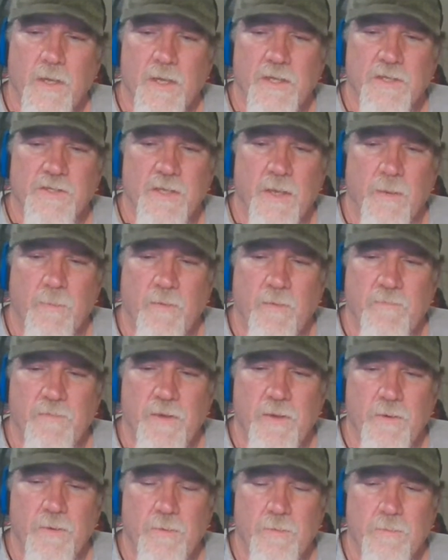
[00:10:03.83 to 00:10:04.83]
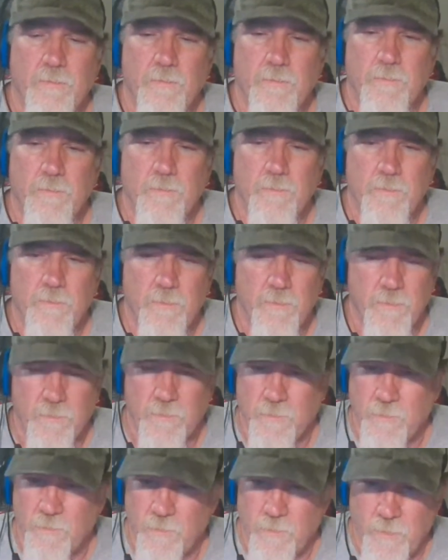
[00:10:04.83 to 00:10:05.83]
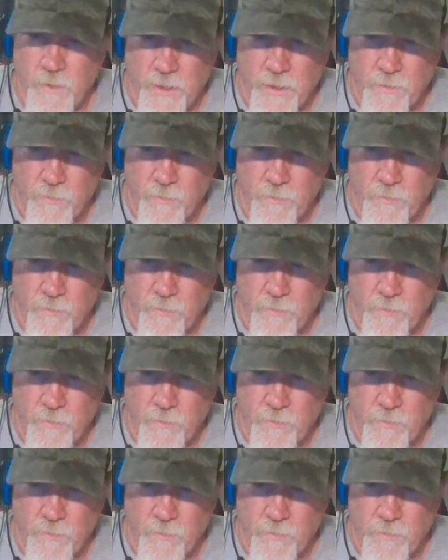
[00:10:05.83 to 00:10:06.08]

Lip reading: some of you, like